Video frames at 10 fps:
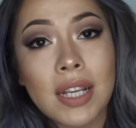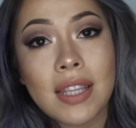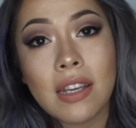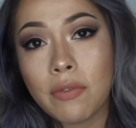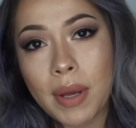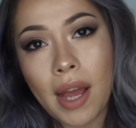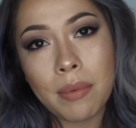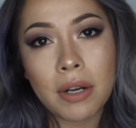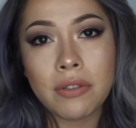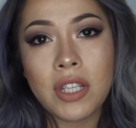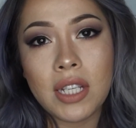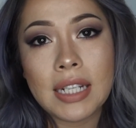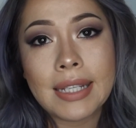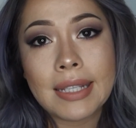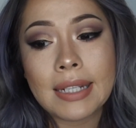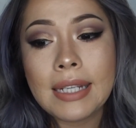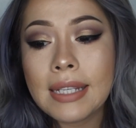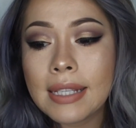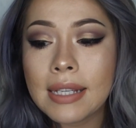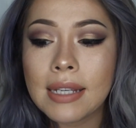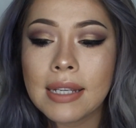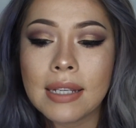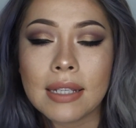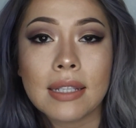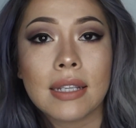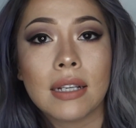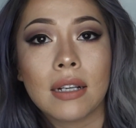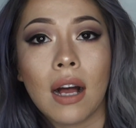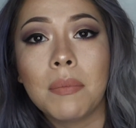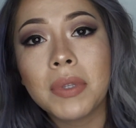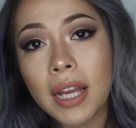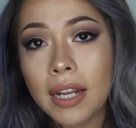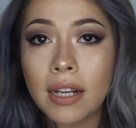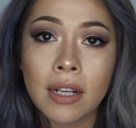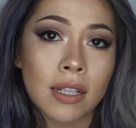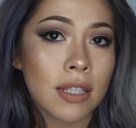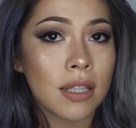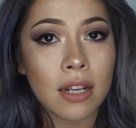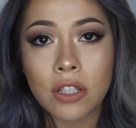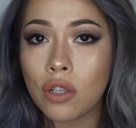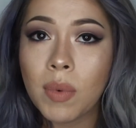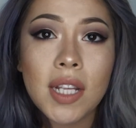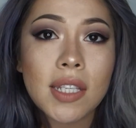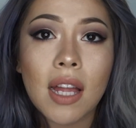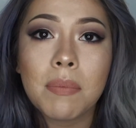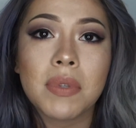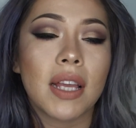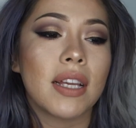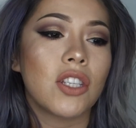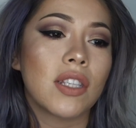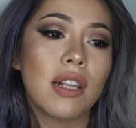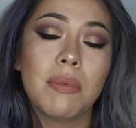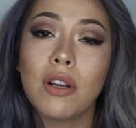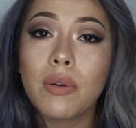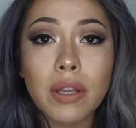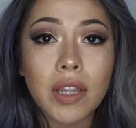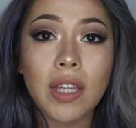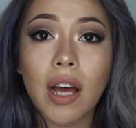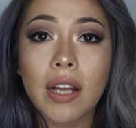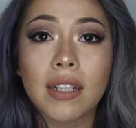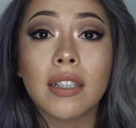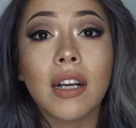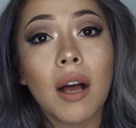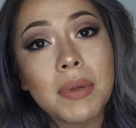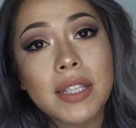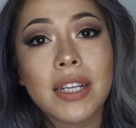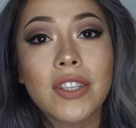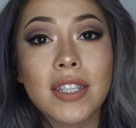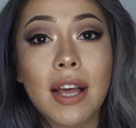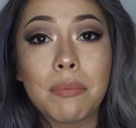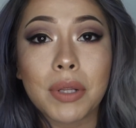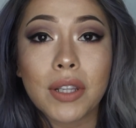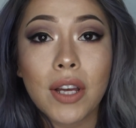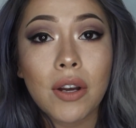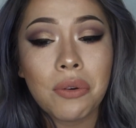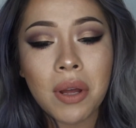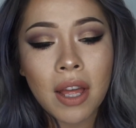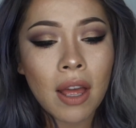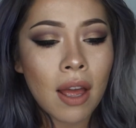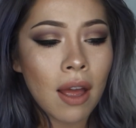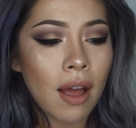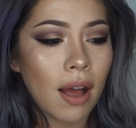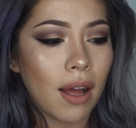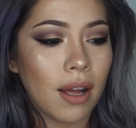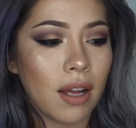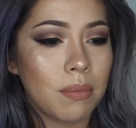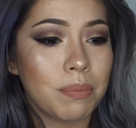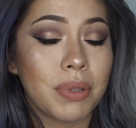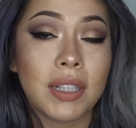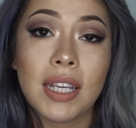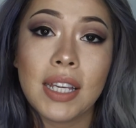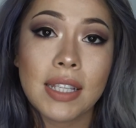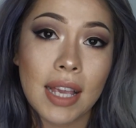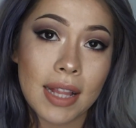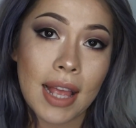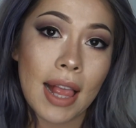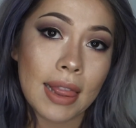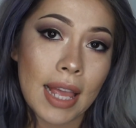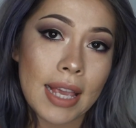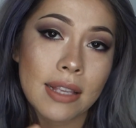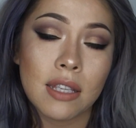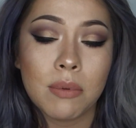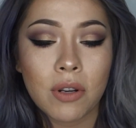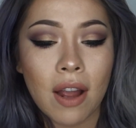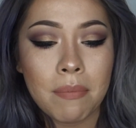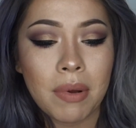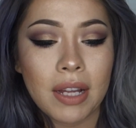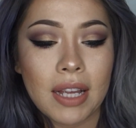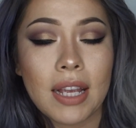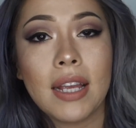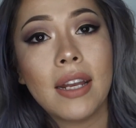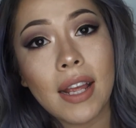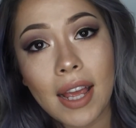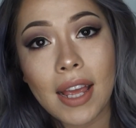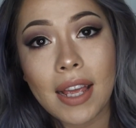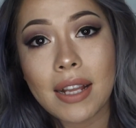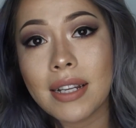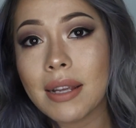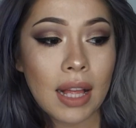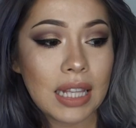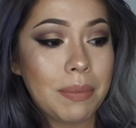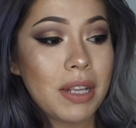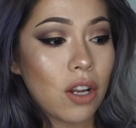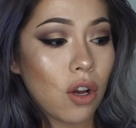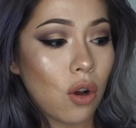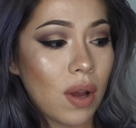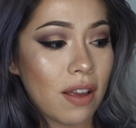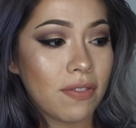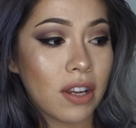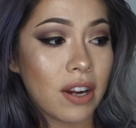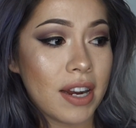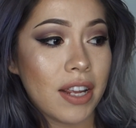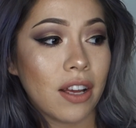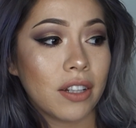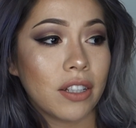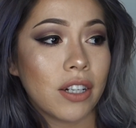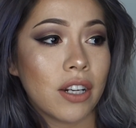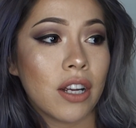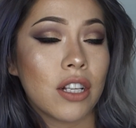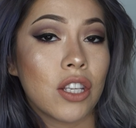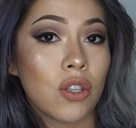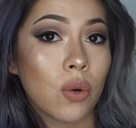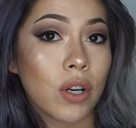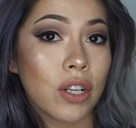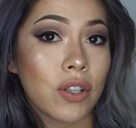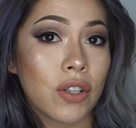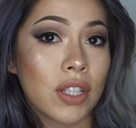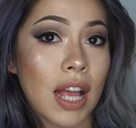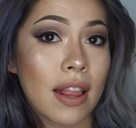guys think of my eyebrow routine? Is it easy? Is it complicated? Is there too many steps? Like, just let me know what you thought in the comment section down below. Please hit that like and subscribe button, and let me know if there are any other tutorials